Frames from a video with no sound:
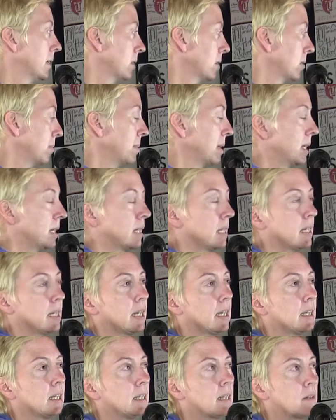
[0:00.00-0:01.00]
there are many,
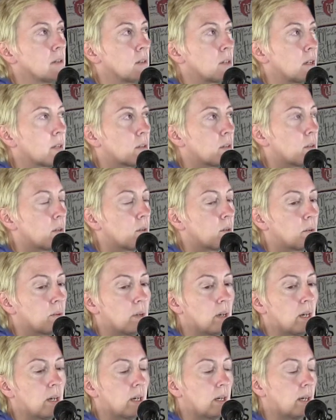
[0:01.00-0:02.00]
and there's
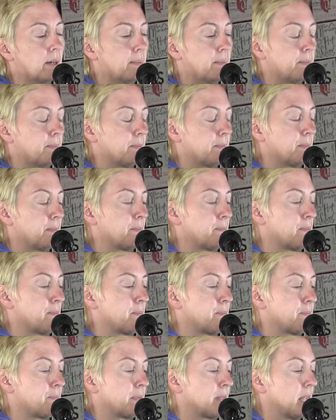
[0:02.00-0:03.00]
also
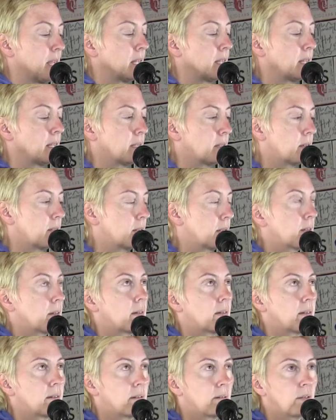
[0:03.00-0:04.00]
this
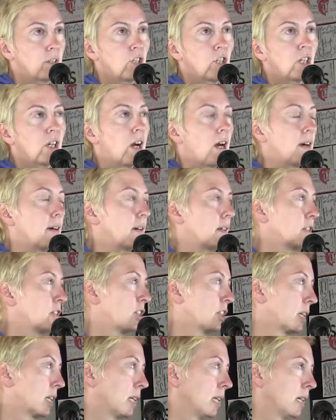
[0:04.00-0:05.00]
Shakara,
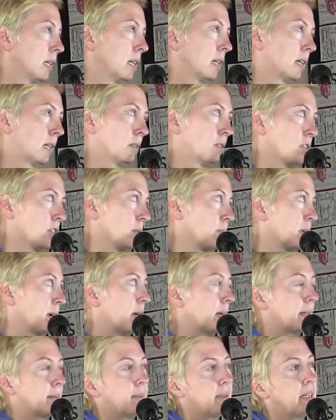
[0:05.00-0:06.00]
Shekinah energy
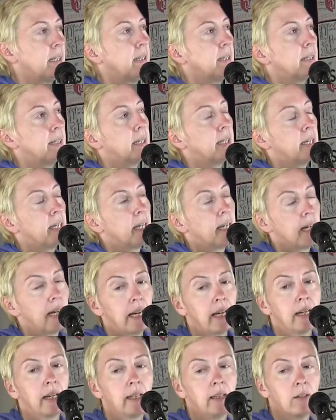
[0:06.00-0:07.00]
behind me.
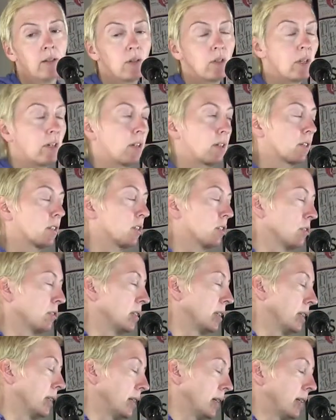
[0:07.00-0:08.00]
And there's an
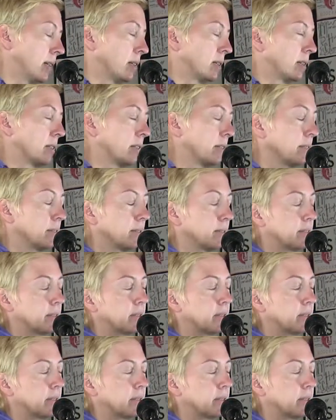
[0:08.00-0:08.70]
Arcturian here,